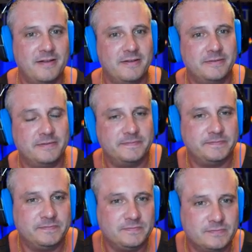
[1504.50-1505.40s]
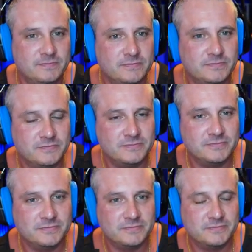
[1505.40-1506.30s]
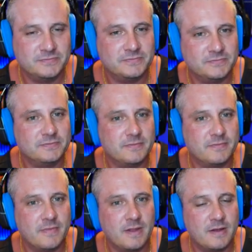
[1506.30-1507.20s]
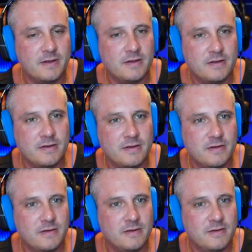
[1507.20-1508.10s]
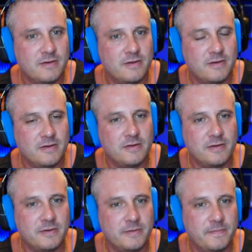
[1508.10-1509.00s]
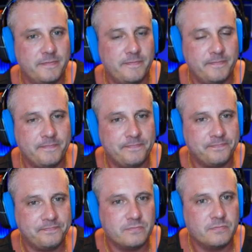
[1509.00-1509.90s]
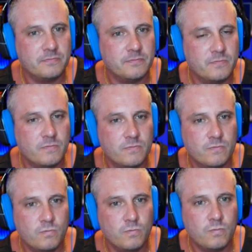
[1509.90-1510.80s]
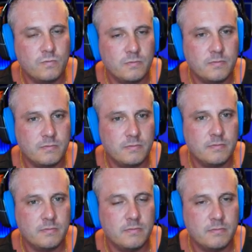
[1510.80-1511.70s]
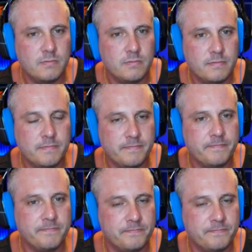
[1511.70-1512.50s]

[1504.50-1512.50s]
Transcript: (silent)